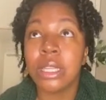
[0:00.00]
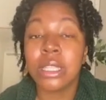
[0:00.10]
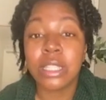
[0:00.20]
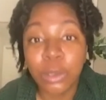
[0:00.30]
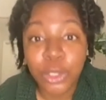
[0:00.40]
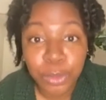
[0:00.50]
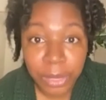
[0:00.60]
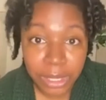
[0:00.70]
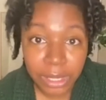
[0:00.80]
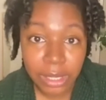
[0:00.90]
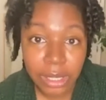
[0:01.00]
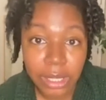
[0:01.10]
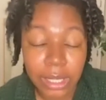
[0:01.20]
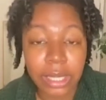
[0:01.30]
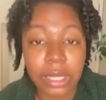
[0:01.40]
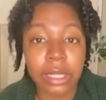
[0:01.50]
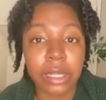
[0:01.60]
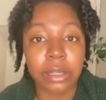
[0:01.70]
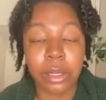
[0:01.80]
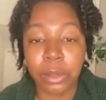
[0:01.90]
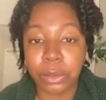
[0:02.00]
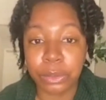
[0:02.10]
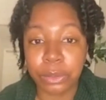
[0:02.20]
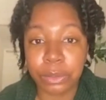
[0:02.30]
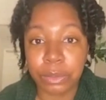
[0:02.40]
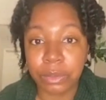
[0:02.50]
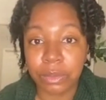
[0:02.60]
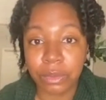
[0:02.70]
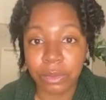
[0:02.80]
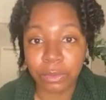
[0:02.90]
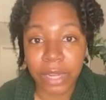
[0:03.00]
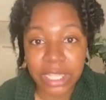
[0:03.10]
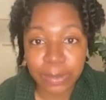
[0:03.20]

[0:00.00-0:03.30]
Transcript: social media and, raise